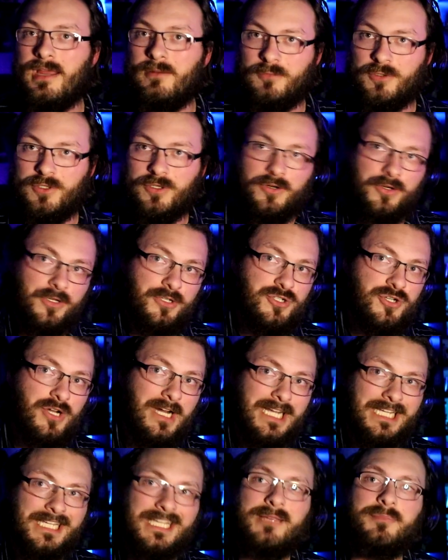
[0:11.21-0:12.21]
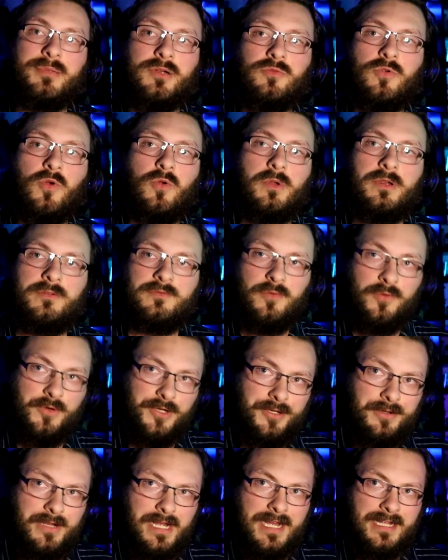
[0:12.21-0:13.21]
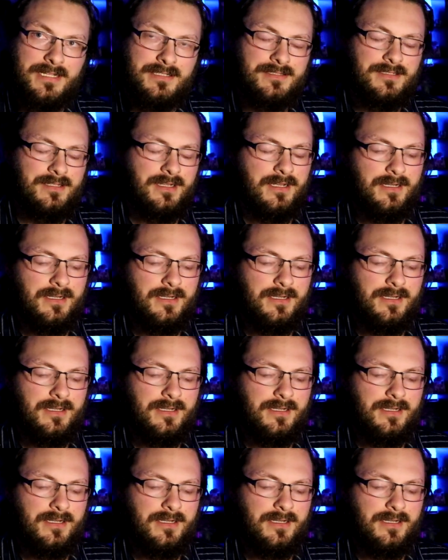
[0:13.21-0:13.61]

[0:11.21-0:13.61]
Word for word: and we're going to try to keep it rolling for you guys.